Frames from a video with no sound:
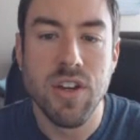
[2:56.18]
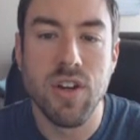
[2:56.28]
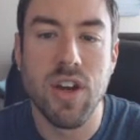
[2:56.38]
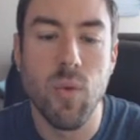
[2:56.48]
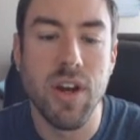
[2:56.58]

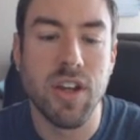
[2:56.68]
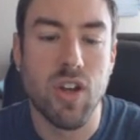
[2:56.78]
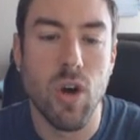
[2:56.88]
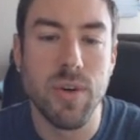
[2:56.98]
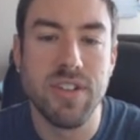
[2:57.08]
you're gonna wanna
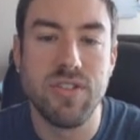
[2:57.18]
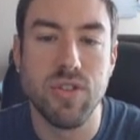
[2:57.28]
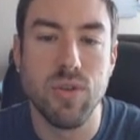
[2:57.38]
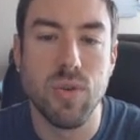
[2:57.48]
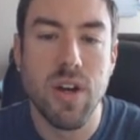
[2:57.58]
go
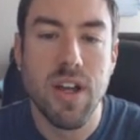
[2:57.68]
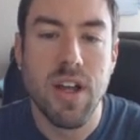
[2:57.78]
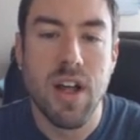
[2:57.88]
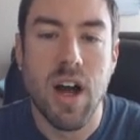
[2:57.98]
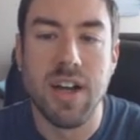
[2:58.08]
into
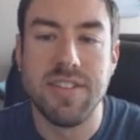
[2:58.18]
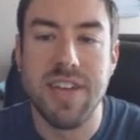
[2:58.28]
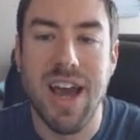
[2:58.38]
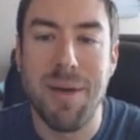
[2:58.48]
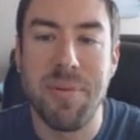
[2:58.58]
a
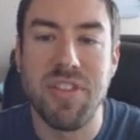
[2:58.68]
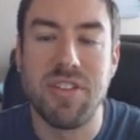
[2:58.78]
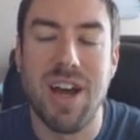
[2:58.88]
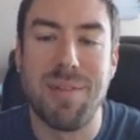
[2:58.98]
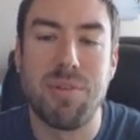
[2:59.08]
tab at the
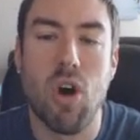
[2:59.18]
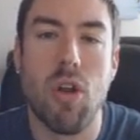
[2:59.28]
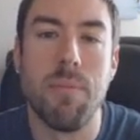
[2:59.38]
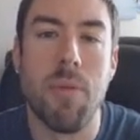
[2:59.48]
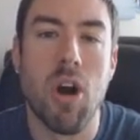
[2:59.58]
top
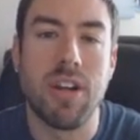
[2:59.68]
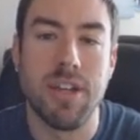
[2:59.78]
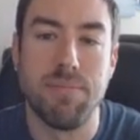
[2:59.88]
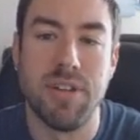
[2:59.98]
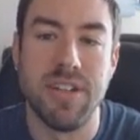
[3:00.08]
called
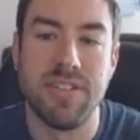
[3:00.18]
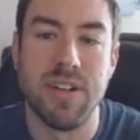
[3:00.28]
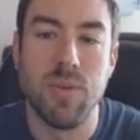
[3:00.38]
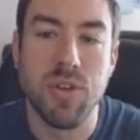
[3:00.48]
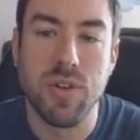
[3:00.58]
Marketplace.
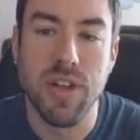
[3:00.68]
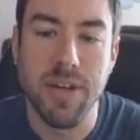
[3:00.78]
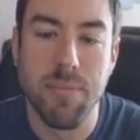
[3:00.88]
Now, when you click